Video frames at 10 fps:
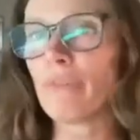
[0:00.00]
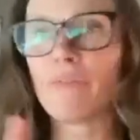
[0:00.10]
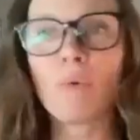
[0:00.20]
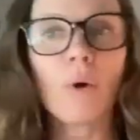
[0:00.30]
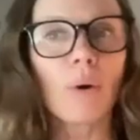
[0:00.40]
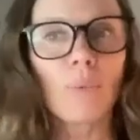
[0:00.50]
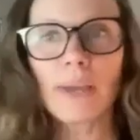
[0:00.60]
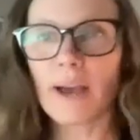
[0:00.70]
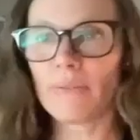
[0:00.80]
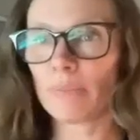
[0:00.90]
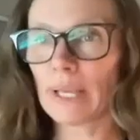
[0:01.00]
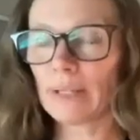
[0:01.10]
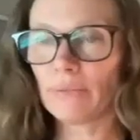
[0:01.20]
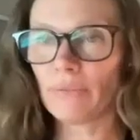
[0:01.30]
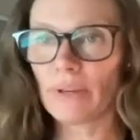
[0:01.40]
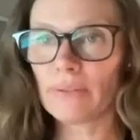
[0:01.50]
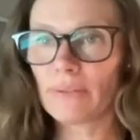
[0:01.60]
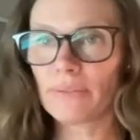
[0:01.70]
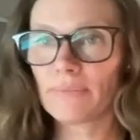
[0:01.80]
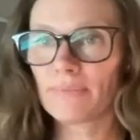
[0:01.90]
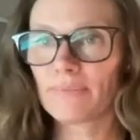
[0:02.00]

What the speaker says: before we have a blind faith.